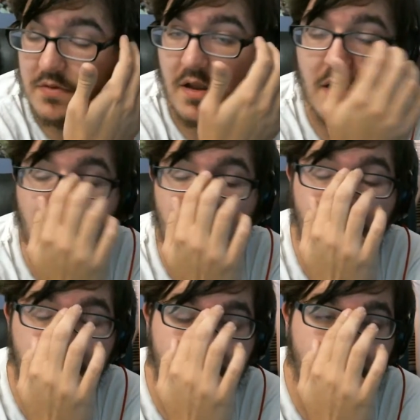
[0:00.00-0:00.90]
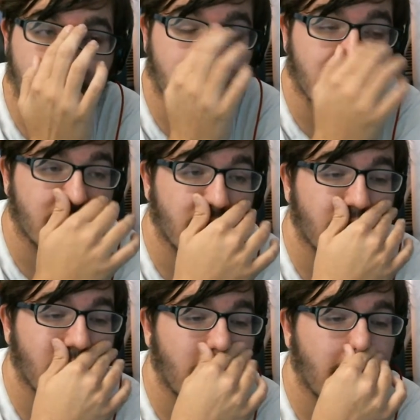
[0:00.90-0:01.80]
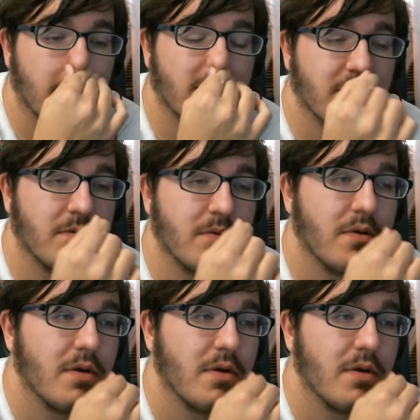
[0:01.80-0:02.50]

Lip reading: talking about a series idea, too.